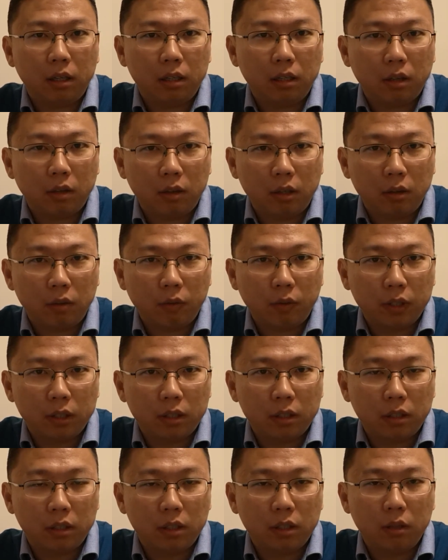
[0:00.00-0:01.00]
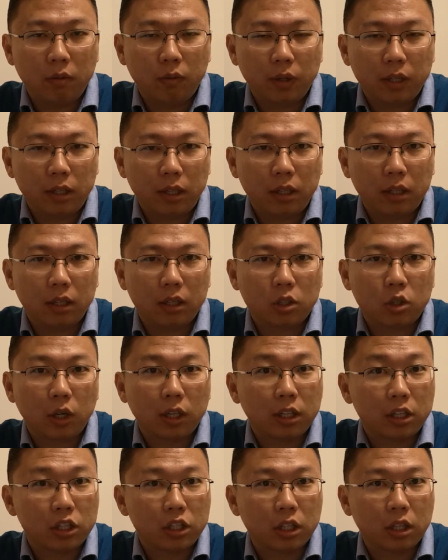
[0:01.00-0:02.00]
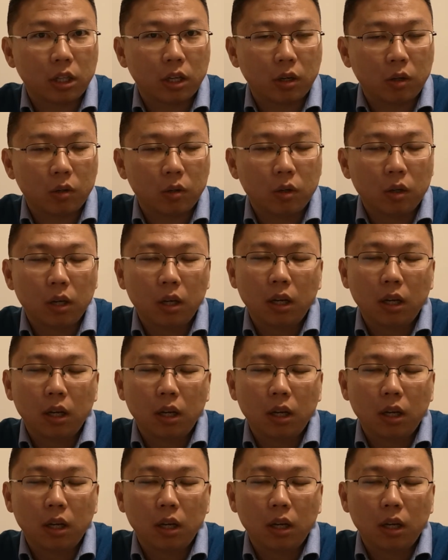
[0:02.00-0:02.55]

even in a traditional